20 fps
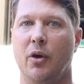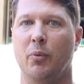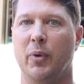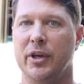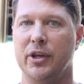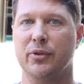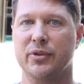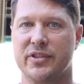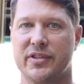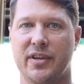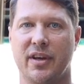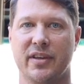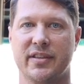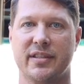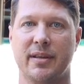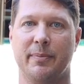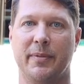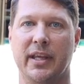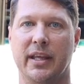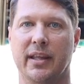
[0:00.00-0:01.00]
when you install
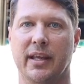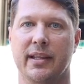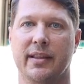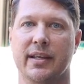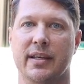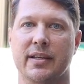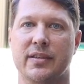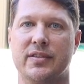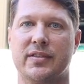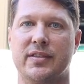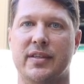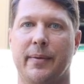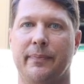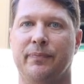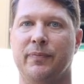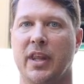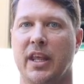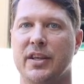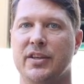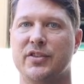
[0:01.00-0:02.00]
something like this.
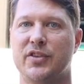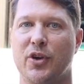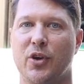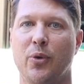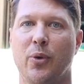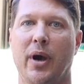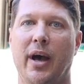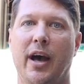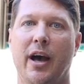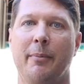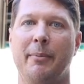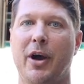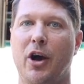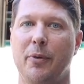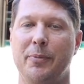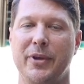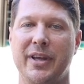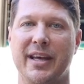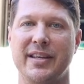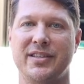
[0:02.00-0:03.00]
So um,
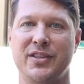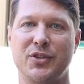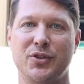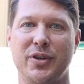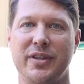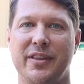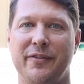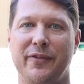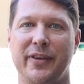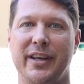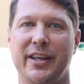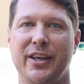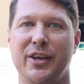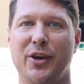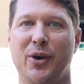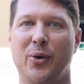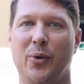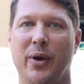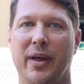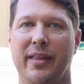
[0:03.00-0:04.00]
hope you guys enjoyed the
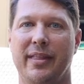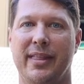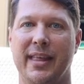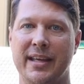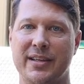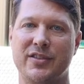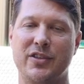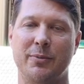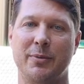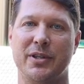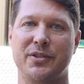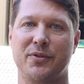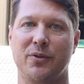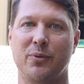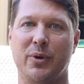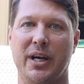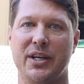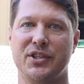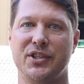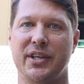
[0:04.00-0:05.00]
video. Thanks so much
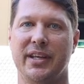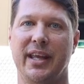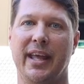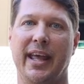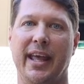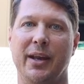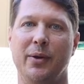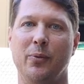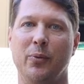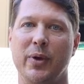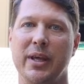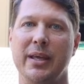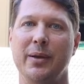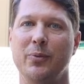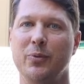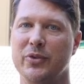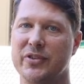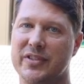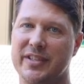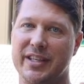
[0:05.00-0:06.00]
for watching, and we
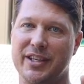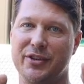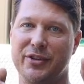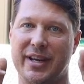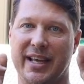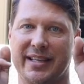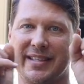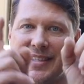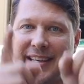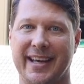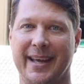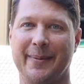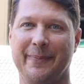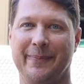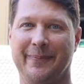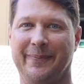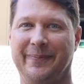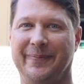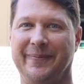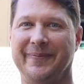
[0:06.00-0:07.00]
will see you next
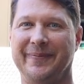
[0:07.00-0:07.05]
time.